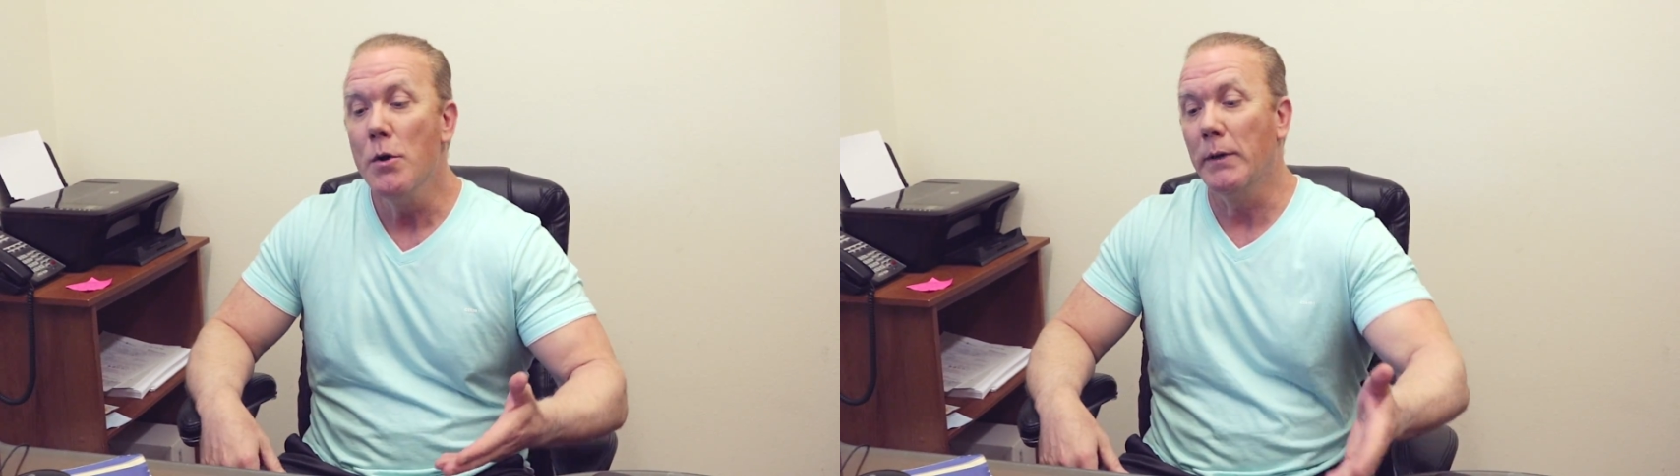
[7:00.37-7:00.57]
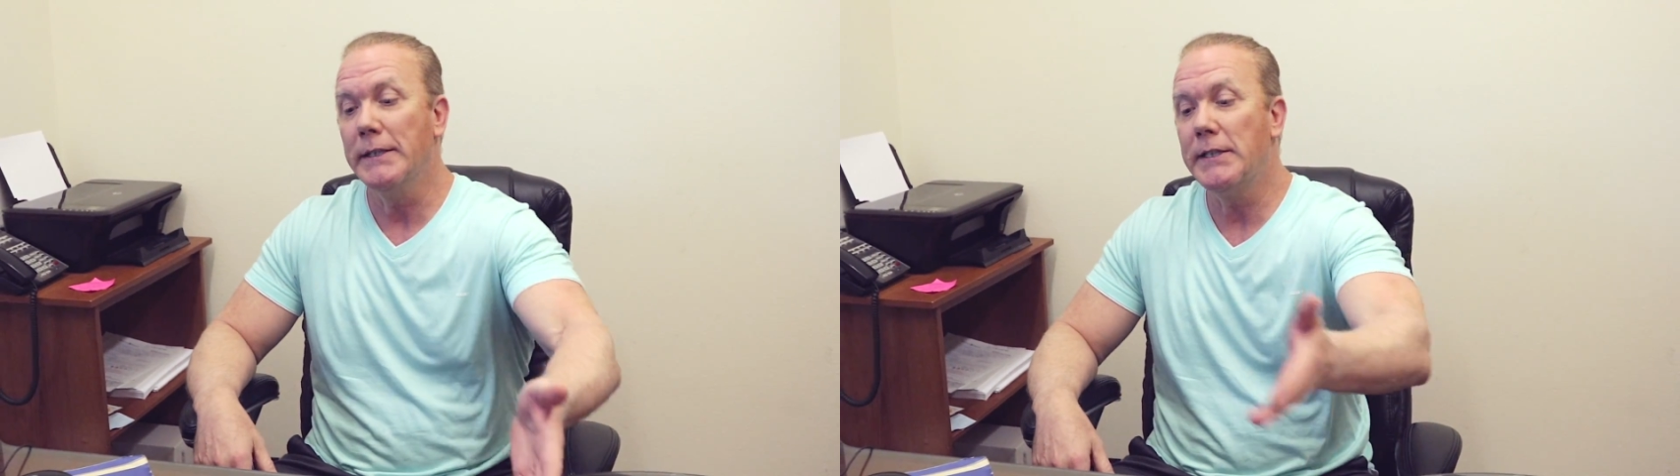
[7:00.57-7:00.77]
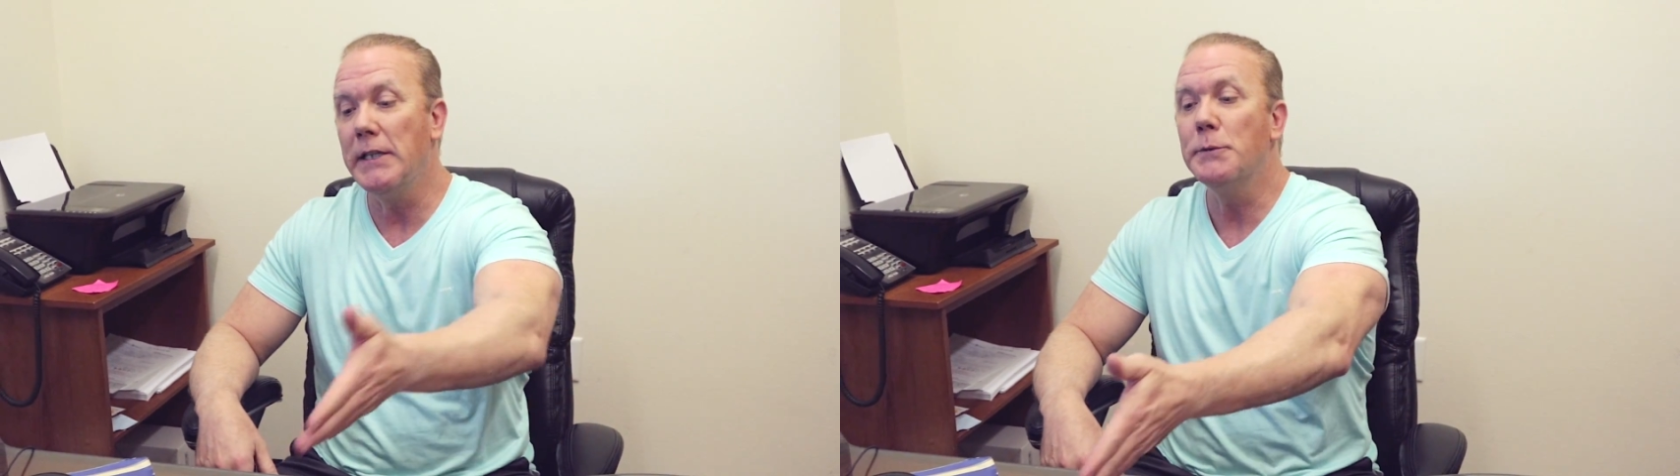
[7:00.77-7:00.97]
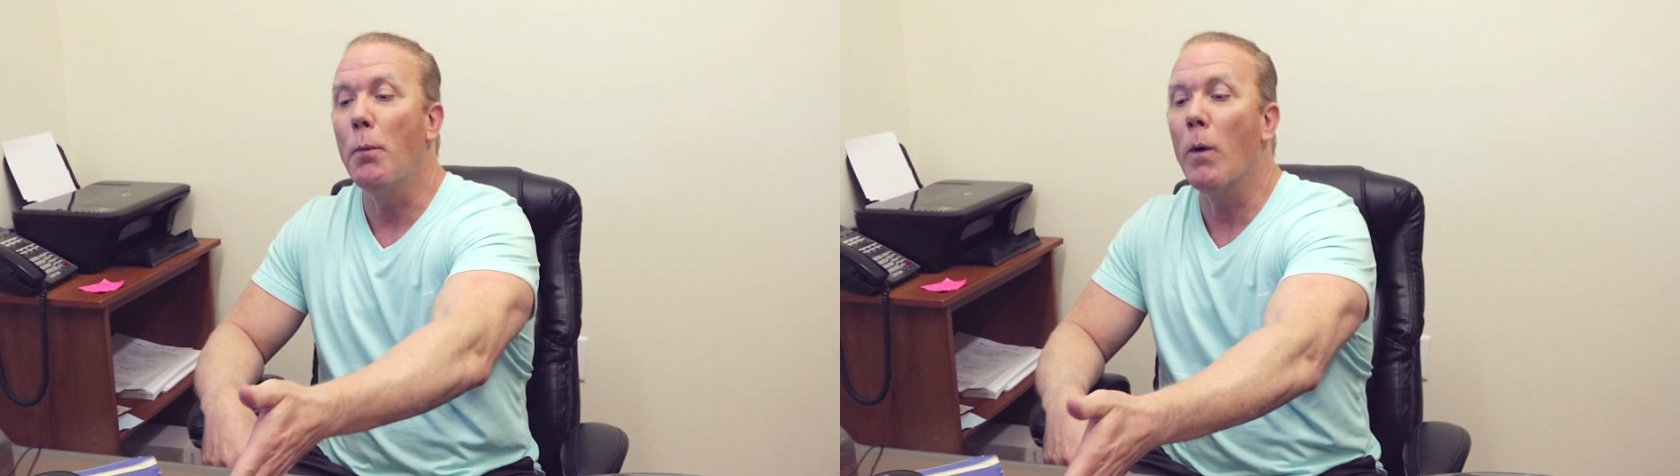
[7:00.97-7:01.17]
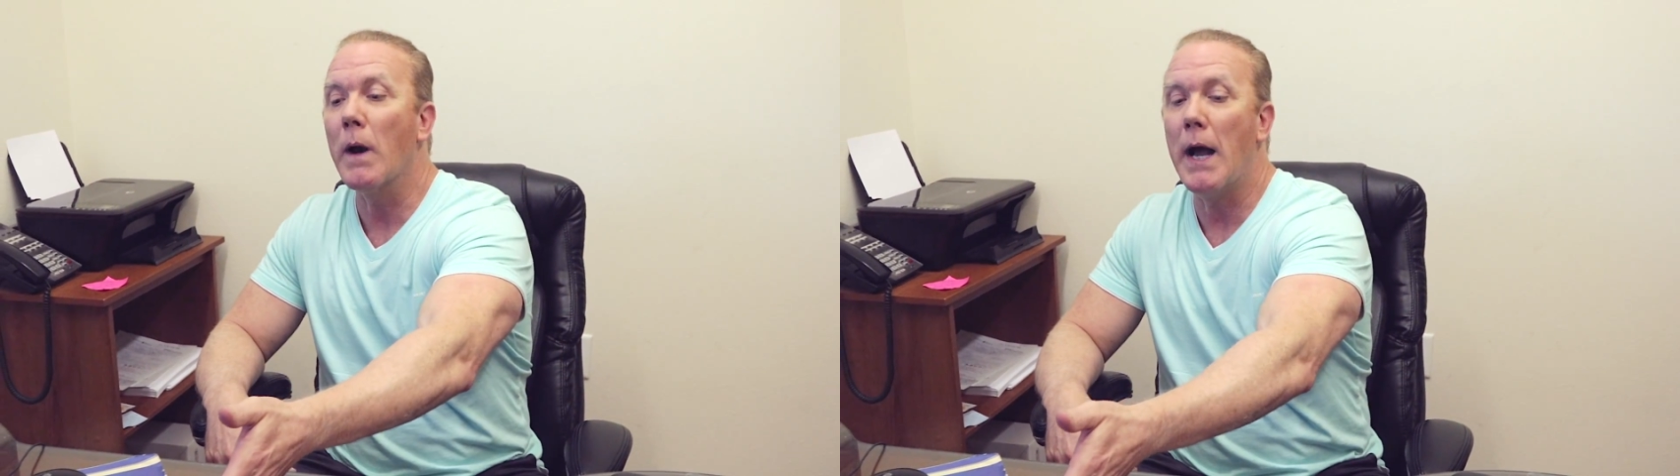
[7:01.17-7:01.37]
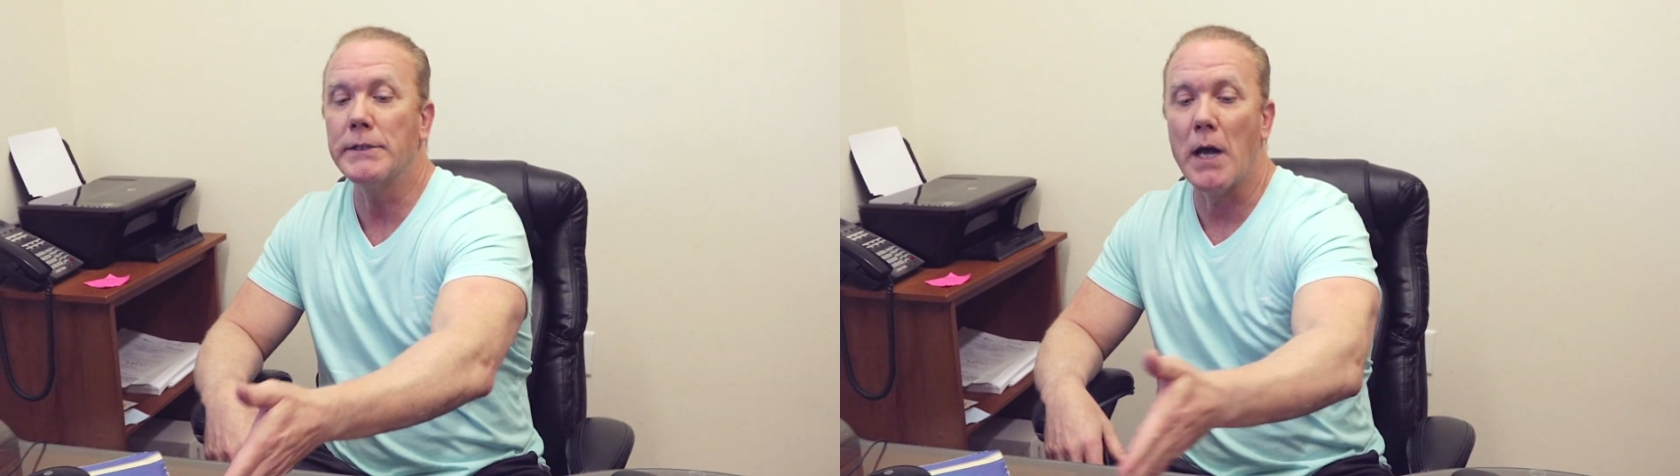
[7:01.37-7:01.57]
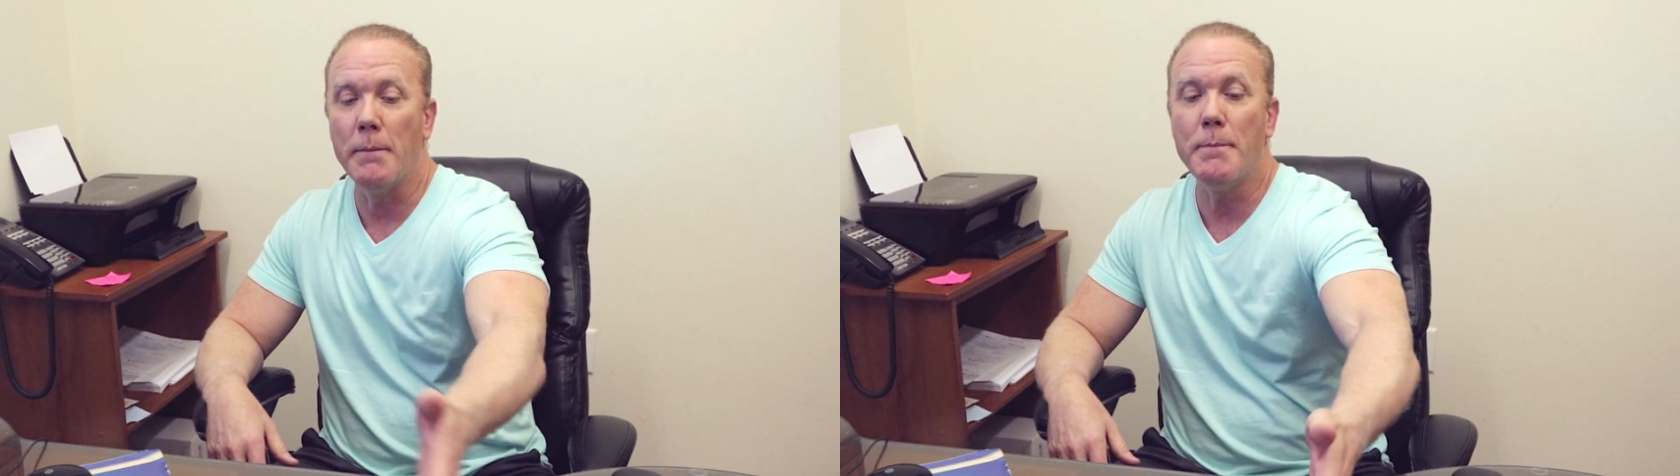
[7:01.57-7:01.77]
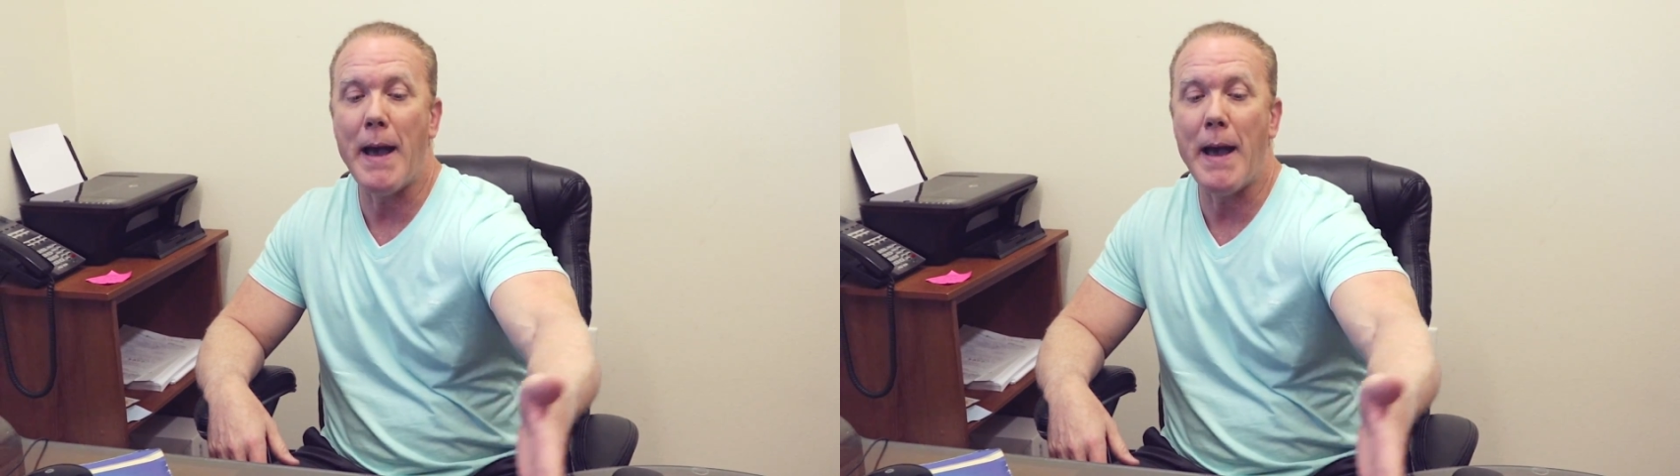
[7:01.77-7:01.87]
when I see these poor guys coming